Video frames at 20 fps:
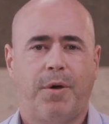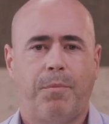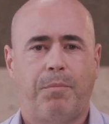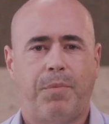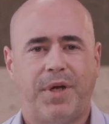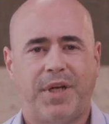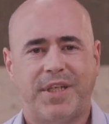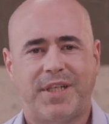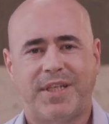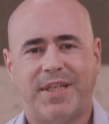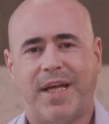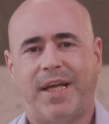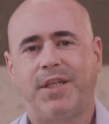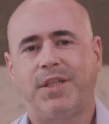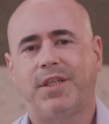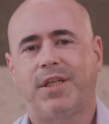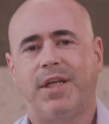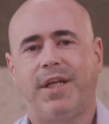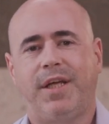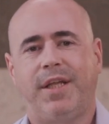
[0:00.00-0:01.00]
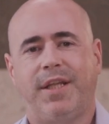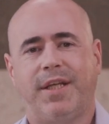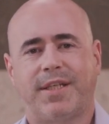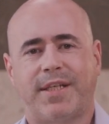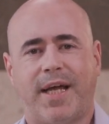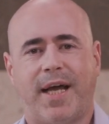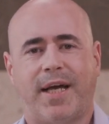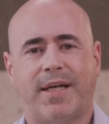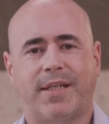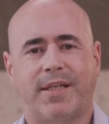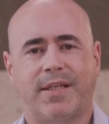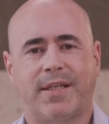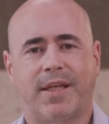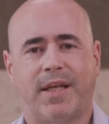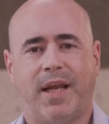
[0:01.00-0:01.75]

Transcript: but essentially this access